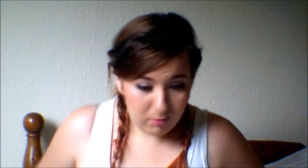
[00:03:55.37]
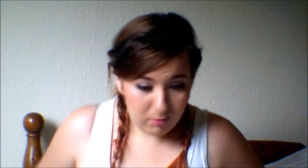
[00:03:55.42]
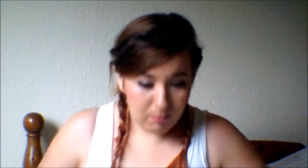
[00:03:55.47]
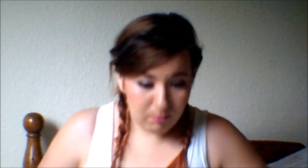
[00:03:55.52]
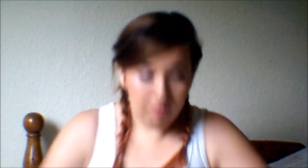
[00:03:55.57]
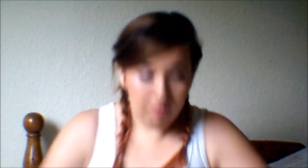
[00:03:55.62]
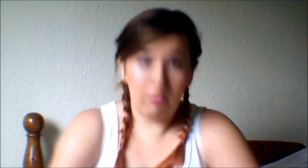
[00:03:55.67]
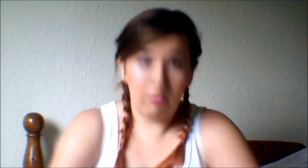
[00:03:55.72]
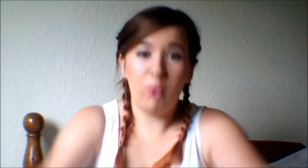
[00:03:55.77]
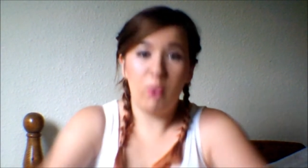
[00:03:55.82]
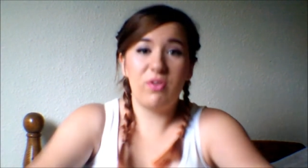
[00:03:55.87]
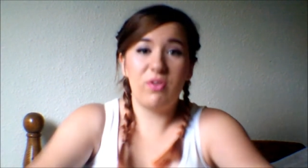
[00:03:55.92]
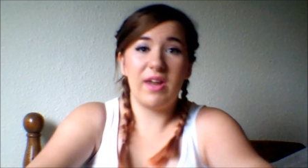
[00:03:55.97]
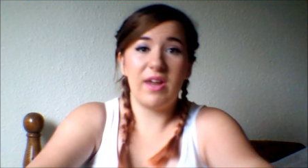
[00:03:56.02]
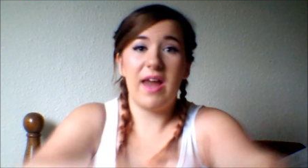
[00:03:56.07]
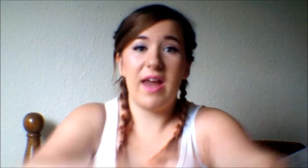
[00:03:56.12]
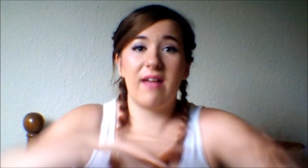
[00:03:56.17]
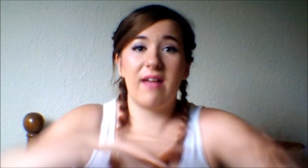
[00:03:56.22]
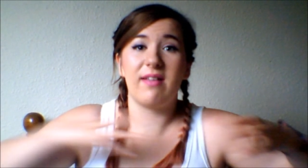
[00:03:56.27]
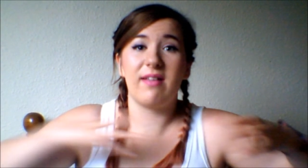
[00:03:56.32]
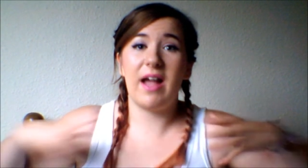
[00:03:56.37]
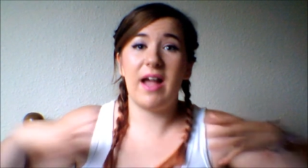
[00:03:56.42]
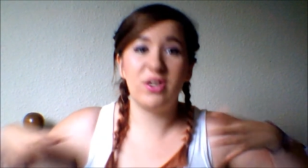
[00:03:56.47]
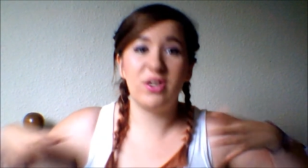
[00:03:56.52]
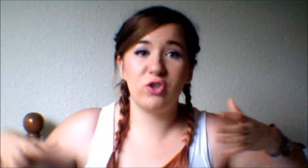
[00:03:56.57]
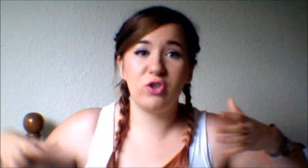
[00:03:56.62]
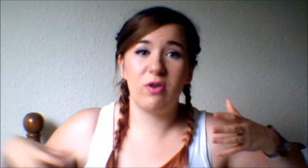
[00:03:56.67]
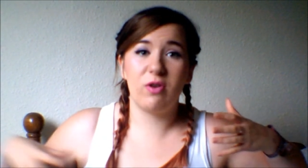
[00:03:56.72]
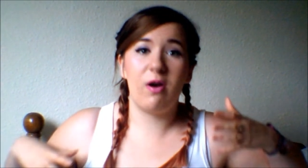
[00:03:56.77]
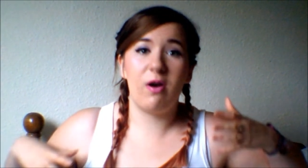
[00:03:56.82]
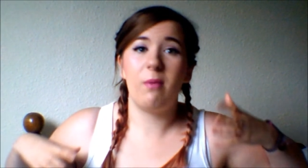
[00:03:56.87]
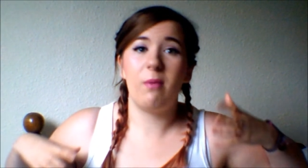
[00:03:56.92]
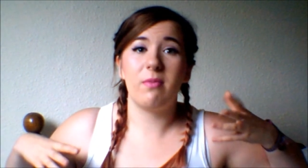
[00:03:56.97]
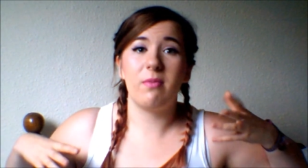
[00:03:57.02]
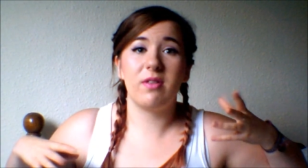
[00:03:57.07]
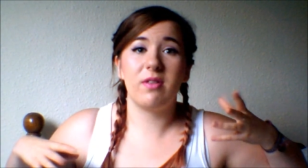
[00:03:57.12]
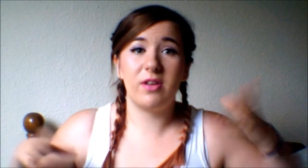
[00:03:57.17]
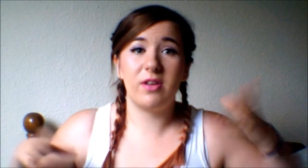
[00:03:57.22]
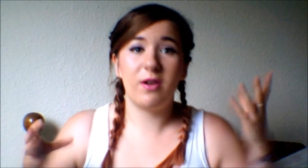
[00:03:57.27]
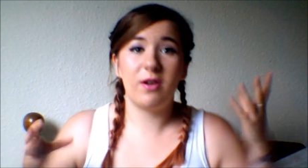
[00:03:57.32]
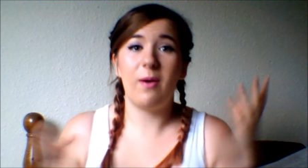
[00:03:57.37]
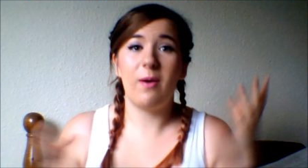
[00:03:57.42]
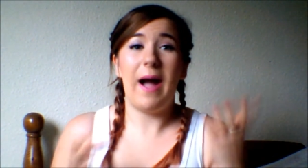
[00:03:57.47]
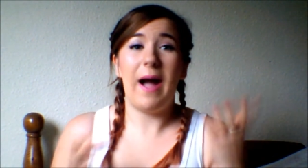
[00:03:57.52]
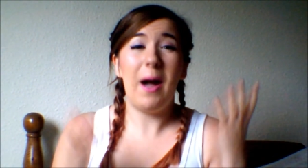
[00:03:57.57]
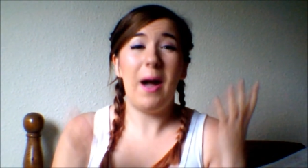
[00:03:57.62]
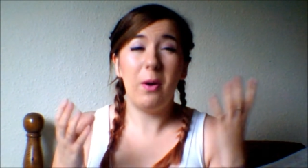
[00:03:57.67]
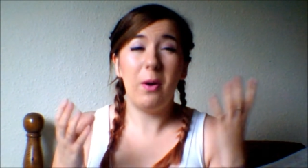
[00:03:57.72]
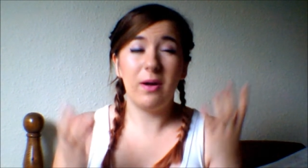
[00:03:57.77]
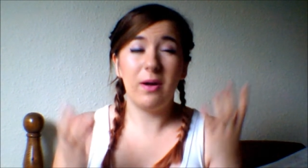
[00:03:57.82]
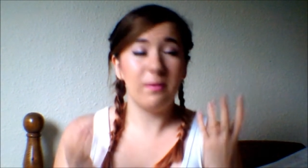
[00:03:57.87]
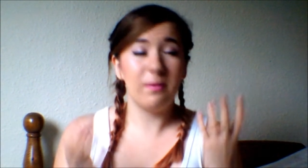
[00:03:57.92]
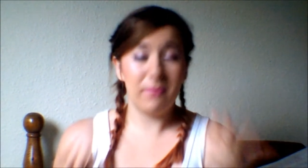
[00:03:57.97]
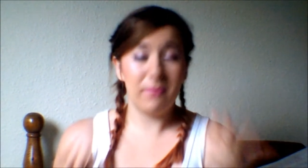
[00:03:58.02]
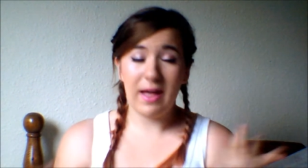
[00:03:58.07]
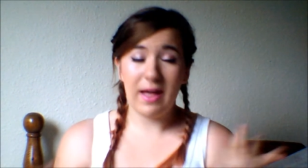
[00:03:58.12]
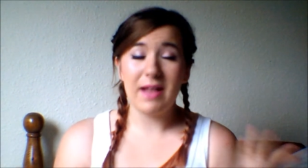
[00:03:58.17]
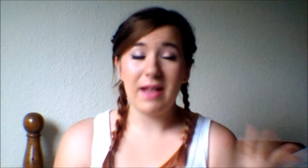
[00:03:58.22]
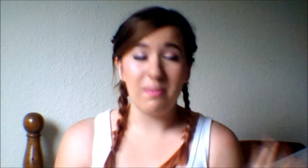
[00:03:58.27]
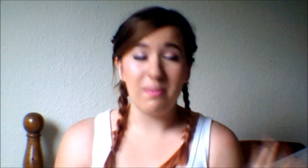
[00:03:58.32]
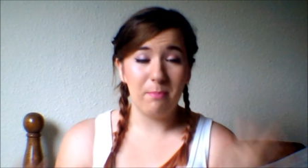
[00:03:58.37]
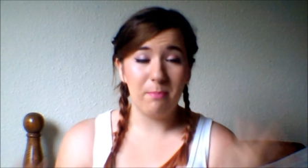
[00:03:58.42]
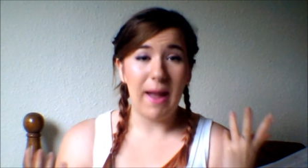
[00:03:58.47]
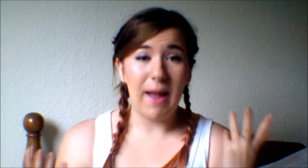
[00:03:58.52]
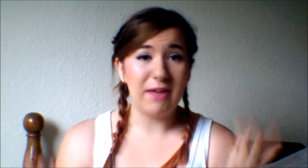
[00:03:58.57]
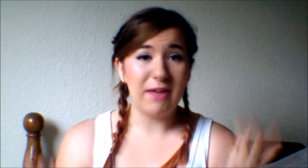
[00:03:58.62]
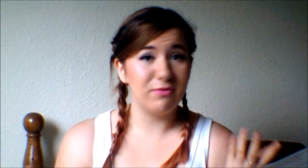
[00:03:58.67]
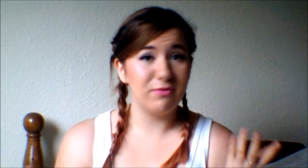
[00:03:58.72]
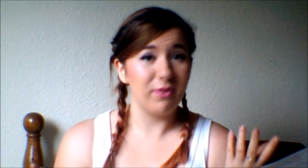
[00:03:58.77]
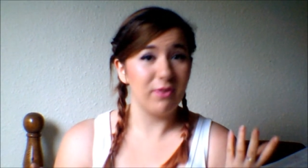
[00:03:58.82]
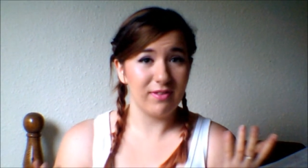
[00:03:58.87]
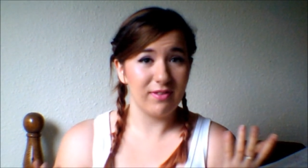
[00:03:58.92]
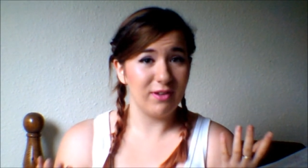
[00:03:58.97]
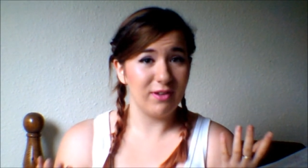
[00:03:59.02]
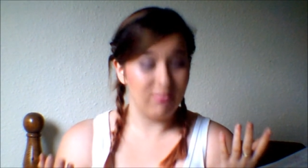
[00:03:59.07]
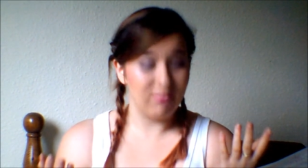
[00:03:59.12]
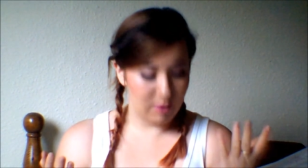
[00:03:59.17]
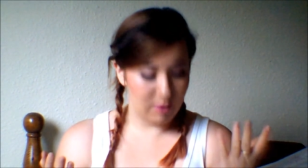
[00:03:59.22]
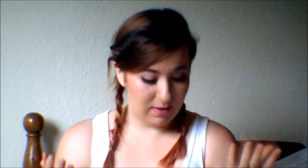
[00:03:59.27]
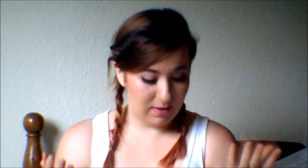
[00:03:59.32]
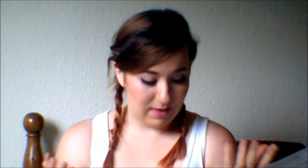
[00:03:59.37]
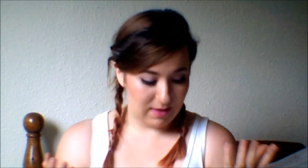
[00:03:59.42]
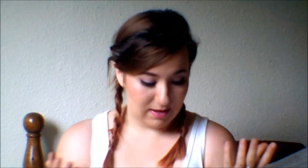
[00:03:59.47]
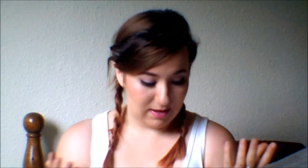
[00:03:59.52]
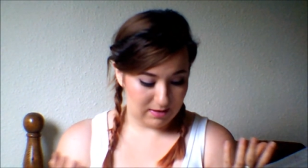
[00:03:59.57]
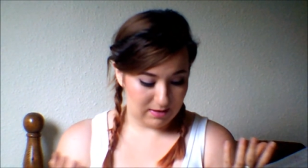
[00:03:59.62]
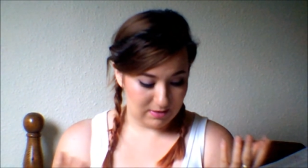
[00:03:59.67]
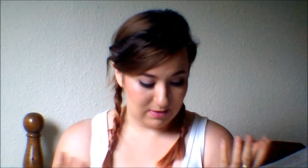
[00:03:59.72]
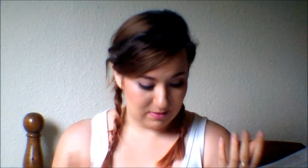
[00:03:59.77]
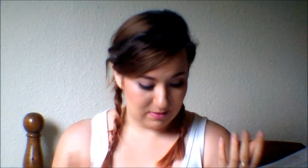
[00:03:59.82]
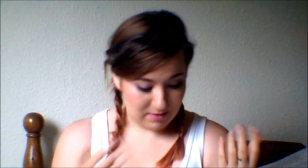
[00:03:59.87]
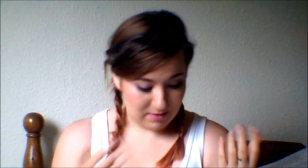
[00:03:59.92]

both your legs and your arms. You know how that is painful stuff right there, you know,